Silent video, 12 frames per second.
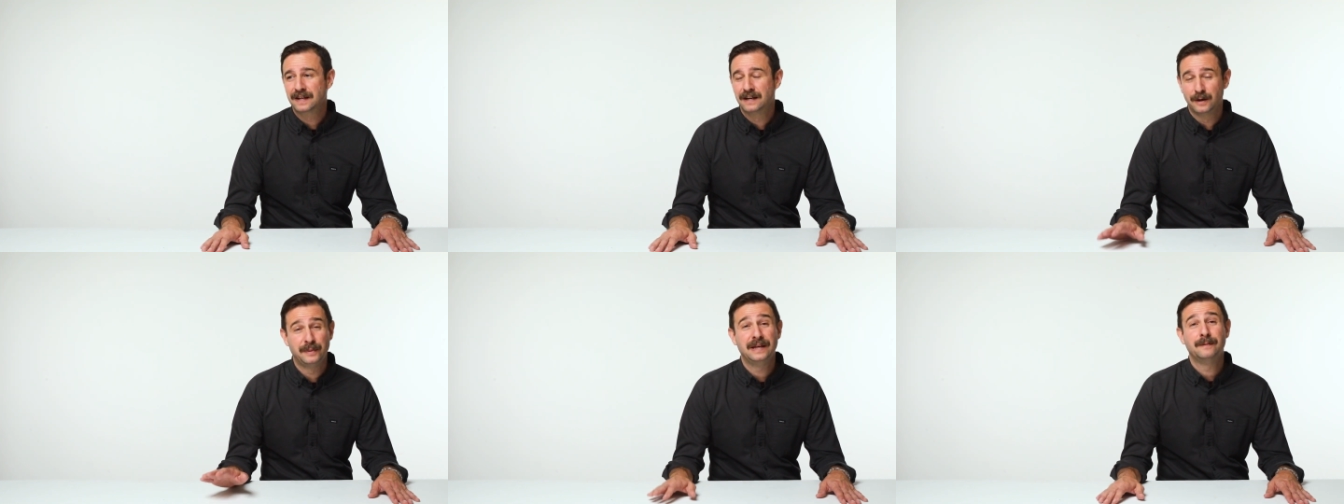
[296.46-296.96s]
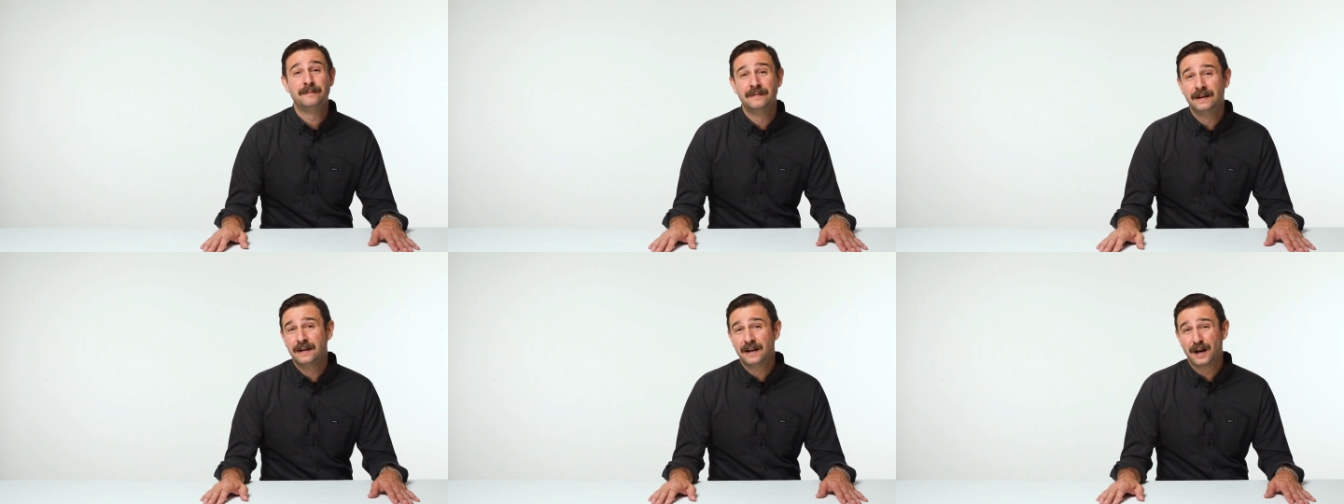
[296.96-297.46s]
Habib
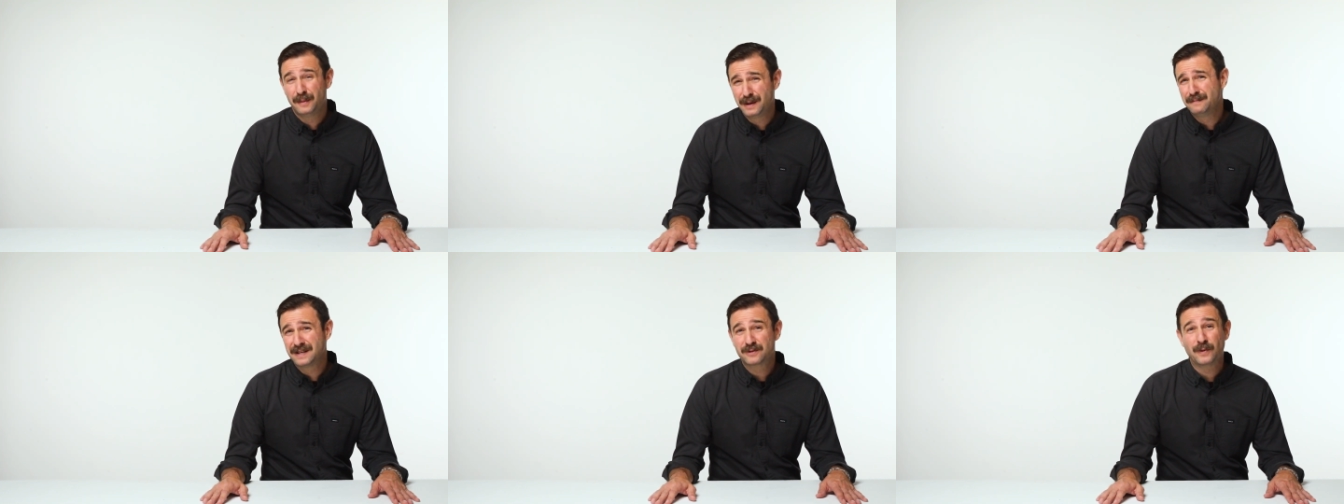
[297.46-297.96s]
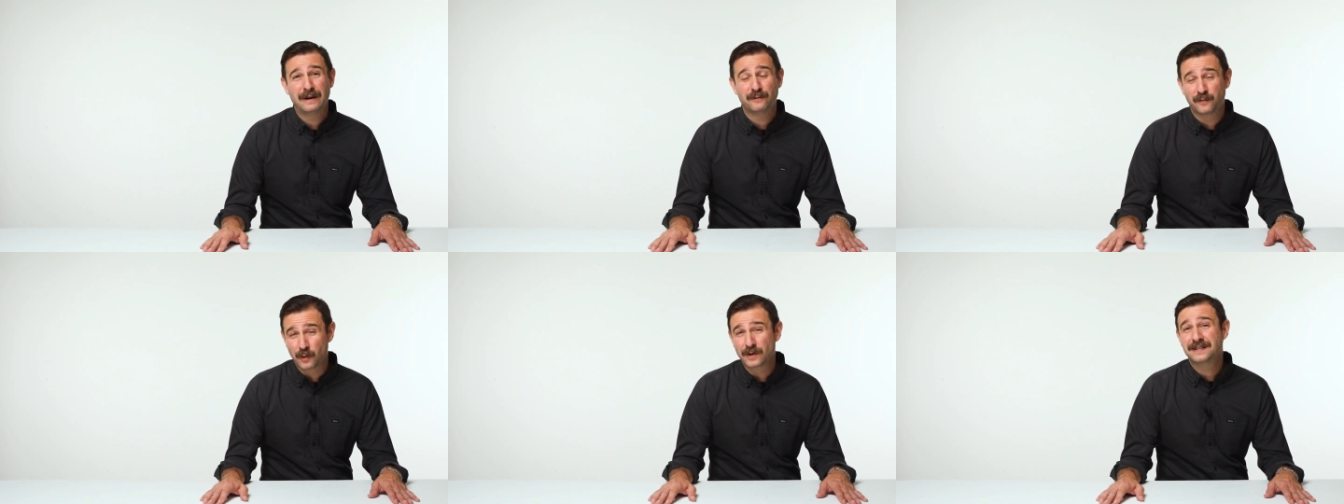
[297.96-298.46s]
Habib missed weight
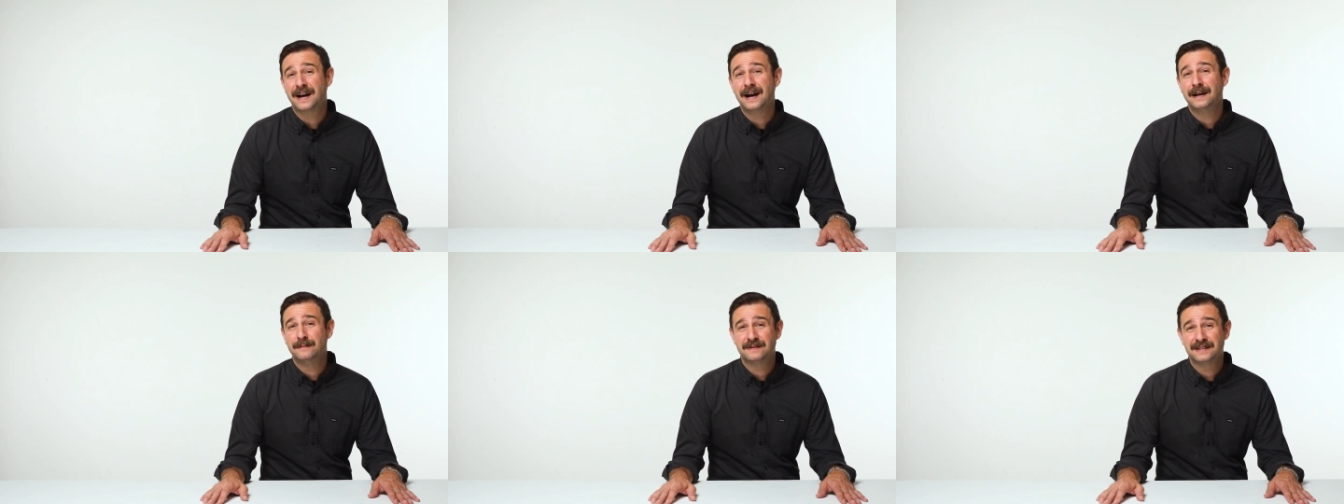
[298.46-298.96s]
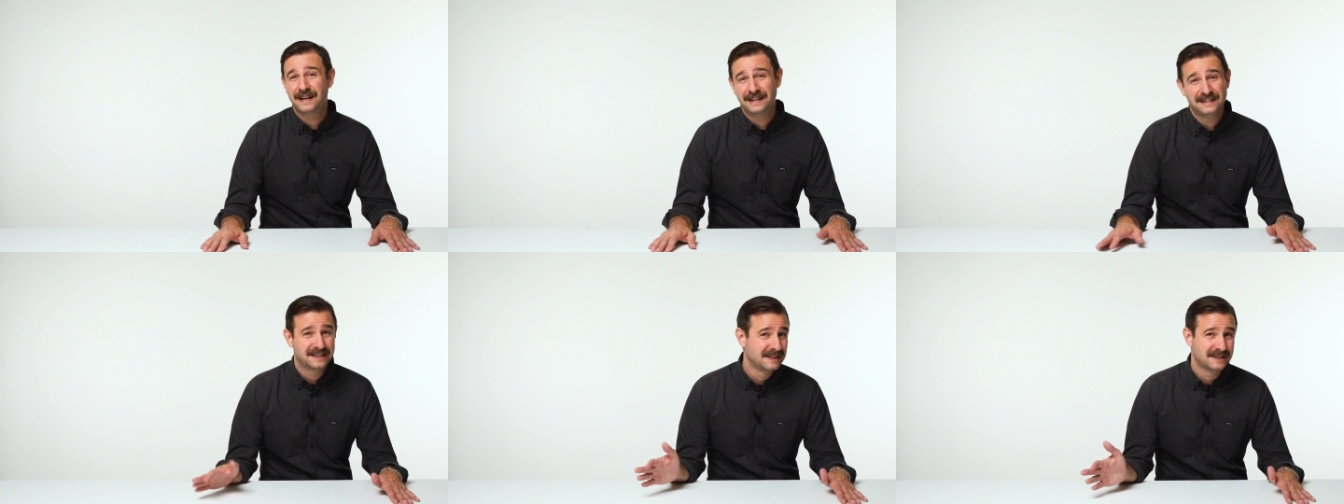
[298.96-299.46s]
4 times, and
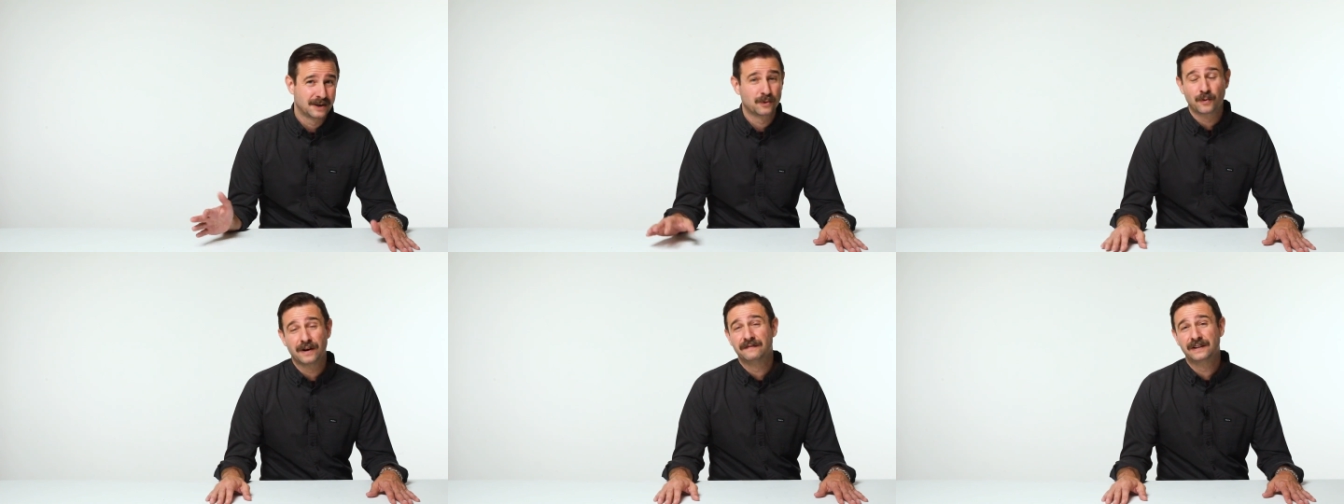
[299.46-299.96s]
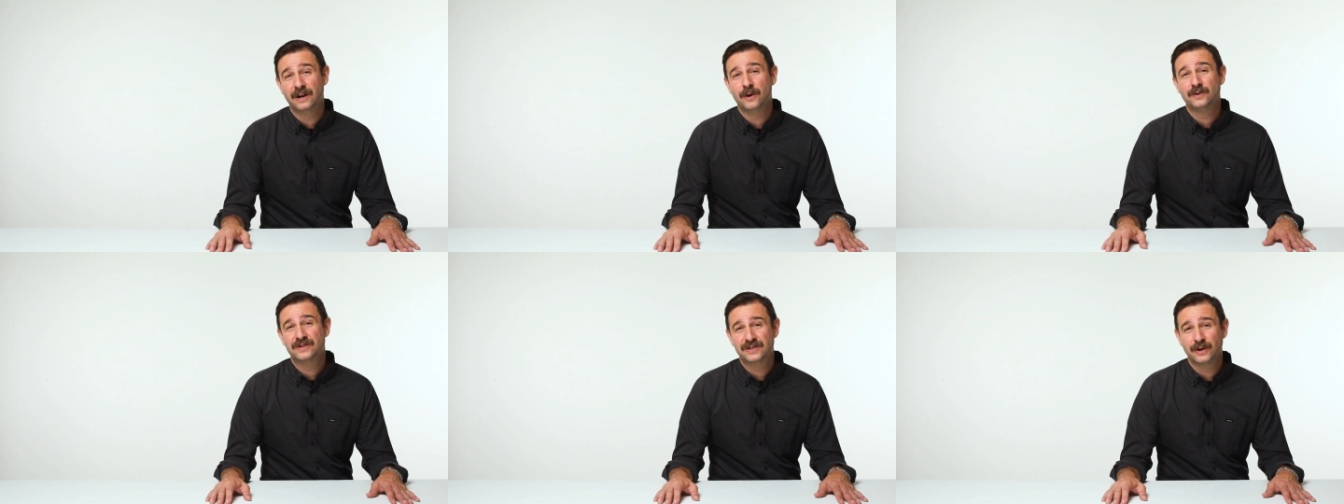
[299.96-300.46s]
he's considered one of the
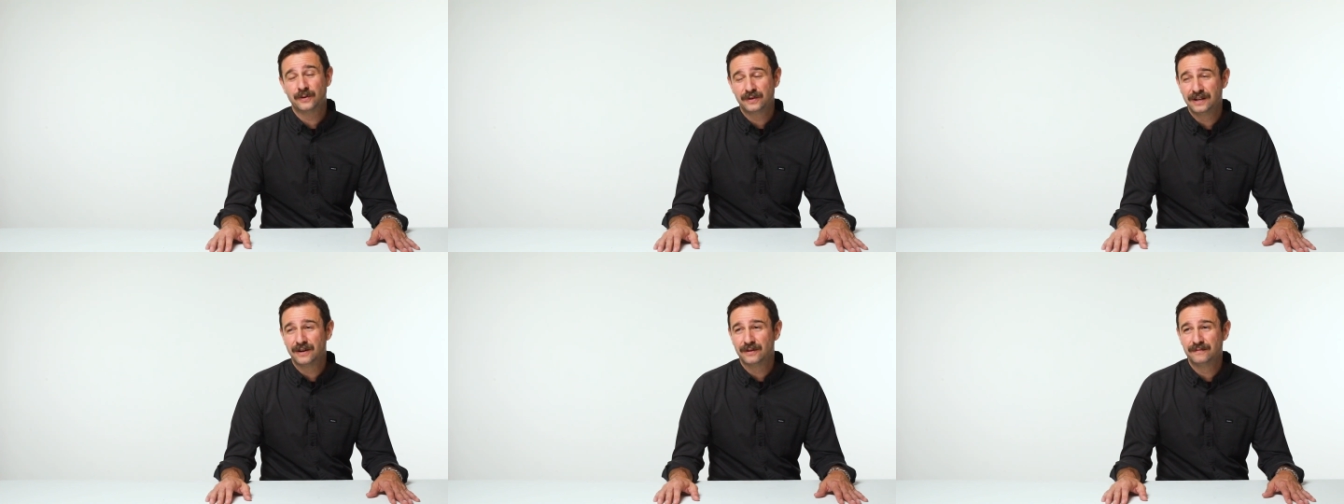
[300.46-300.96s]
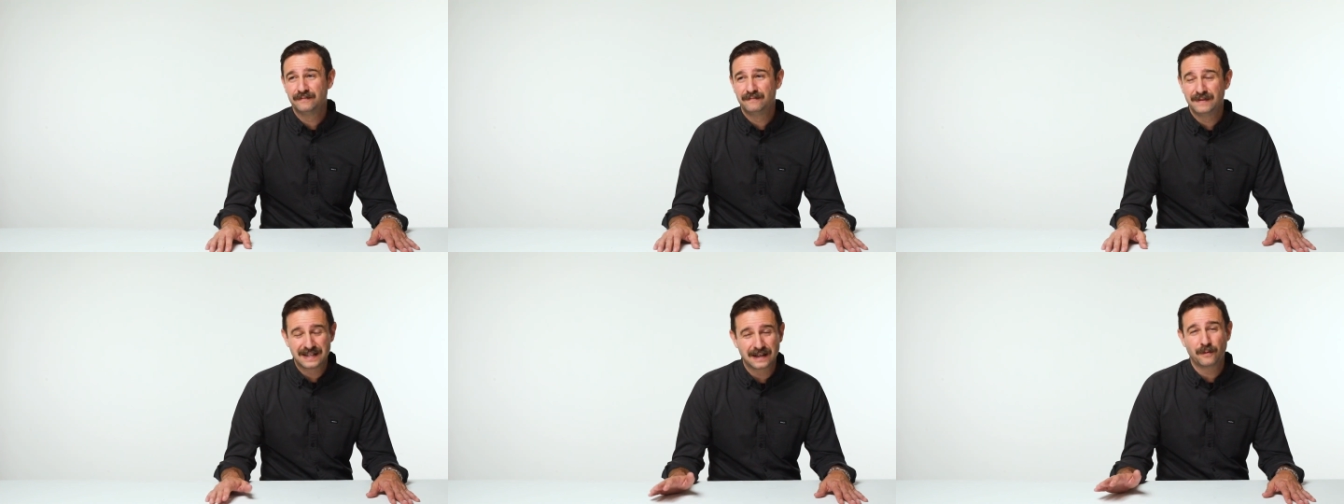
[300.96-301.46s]
GOATs. So, you know,
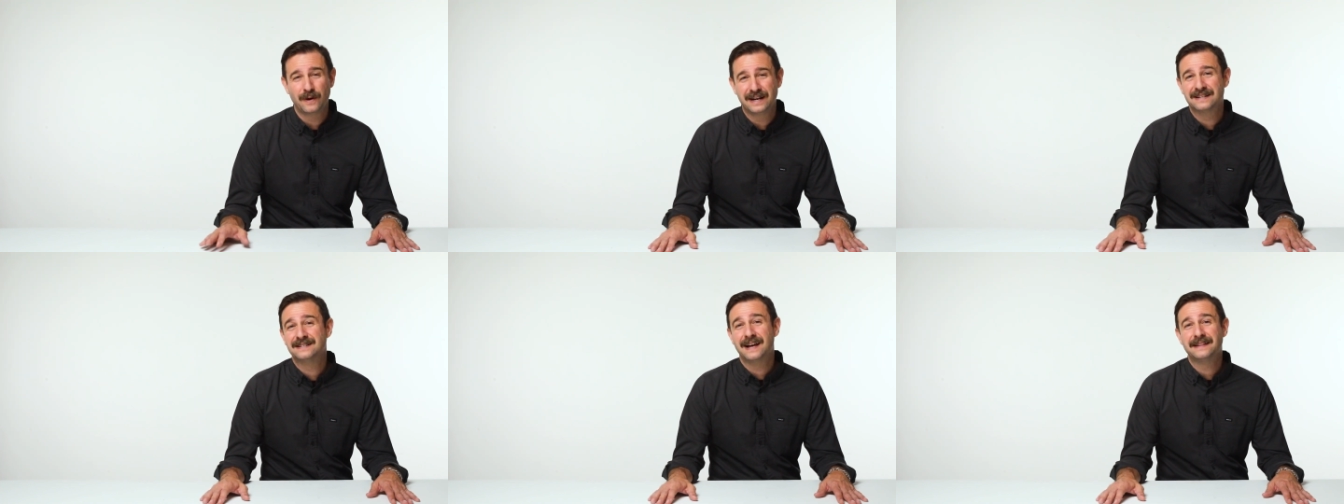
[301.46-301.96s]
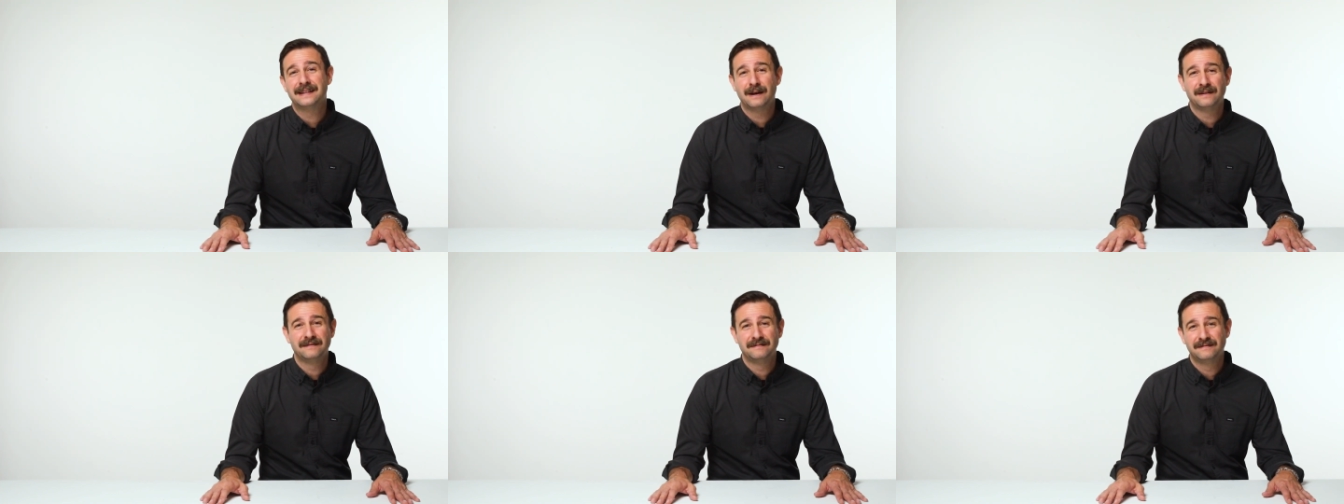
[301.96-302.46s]
missing weight is not
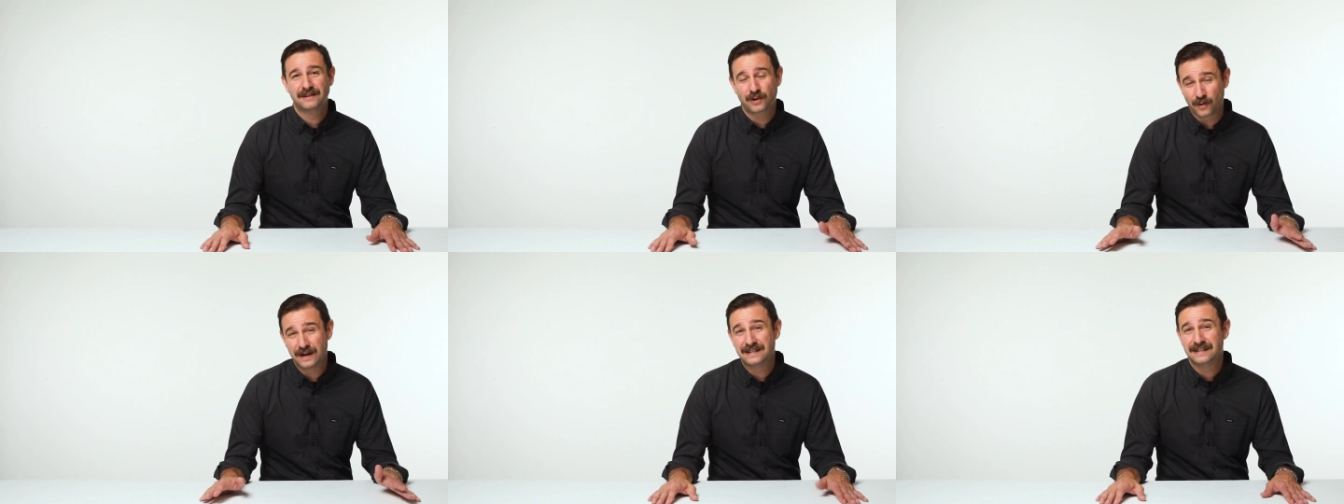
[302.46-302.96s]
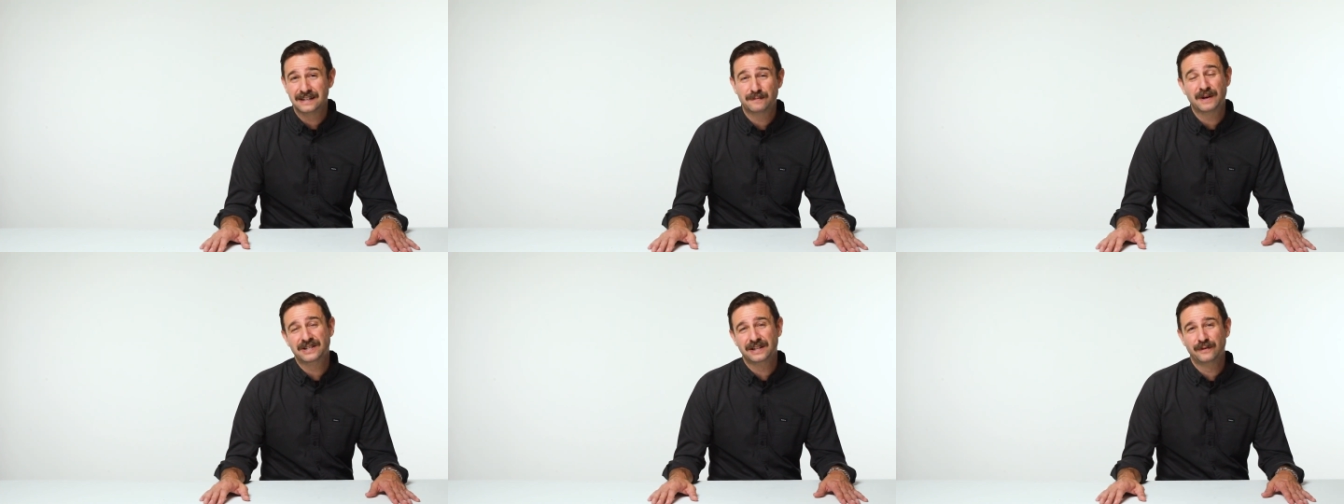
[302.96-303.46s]
that crazy,
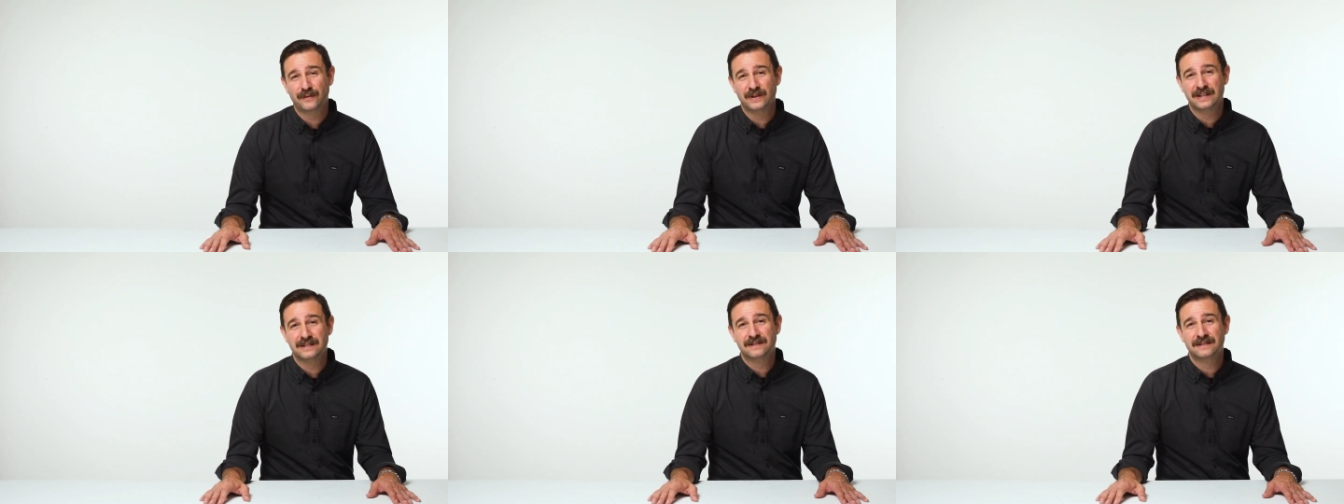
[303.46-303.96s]
especially for these